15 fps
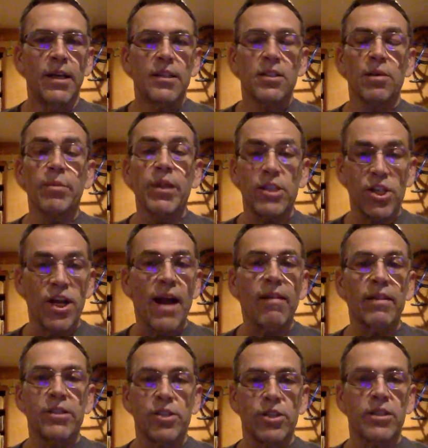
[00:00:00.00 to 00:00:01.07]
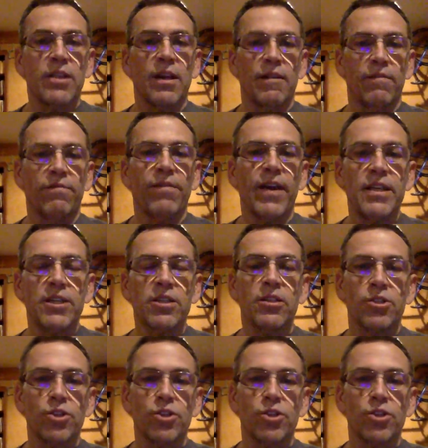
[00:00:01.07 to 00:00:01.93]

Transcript: some of the challenges that have faced the